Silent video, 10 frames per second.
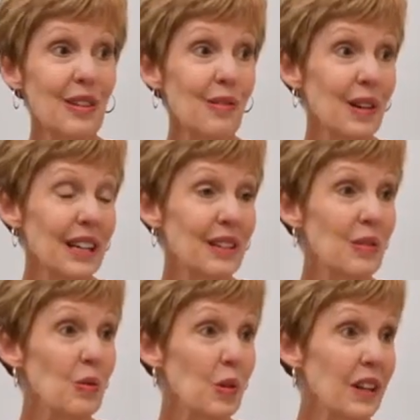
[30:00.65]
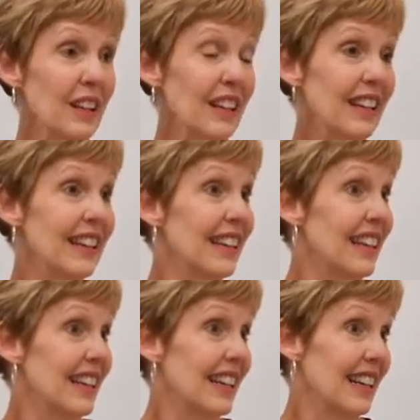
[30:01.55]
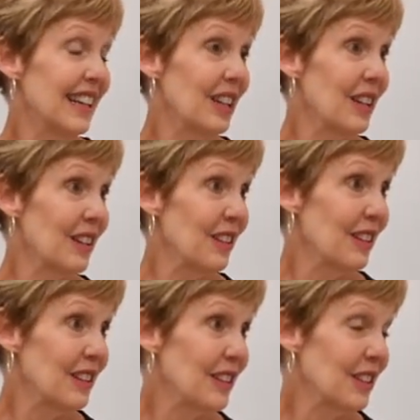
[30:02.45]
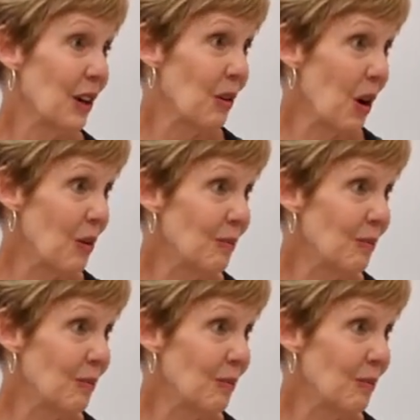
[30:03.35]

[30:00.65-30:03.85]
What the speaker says: when we go home